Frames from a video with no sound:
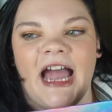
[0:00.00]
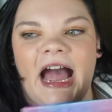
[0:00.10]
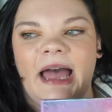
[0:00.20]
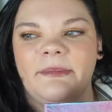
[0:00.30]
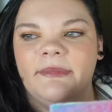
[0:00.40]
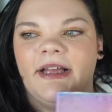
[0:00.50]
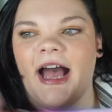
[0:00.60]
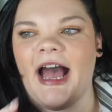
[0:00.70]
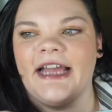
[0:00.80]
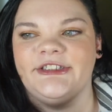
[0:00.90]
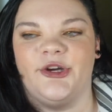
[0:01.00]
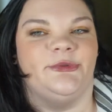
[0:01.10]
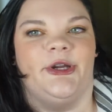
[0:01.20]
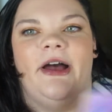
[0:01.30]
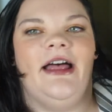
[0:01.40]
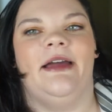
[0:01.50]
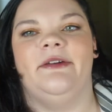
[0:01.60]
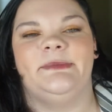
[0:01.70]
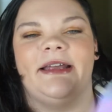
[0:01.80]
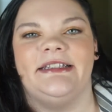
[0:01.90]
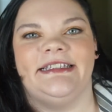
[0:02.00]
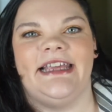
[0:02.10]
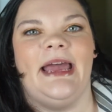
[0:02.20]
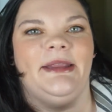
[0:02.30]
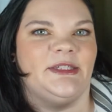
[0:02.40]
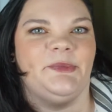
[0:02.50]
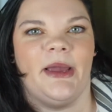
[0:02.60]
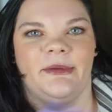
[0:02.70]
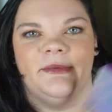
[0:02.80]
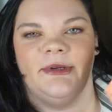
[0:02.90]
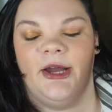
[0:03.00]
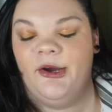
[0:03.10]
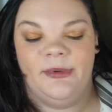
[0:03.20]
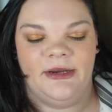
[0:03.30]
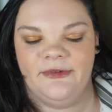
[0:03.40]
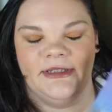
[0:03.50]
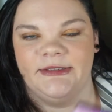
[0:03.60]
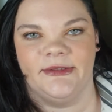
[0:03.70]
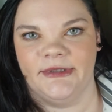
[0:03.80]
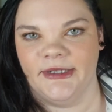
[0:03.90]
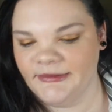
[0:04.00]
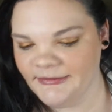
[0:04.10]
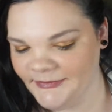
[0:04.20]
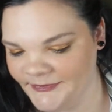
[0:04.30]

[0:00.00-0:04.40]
I don't know. I was about to say this probably will go, but I really don't know.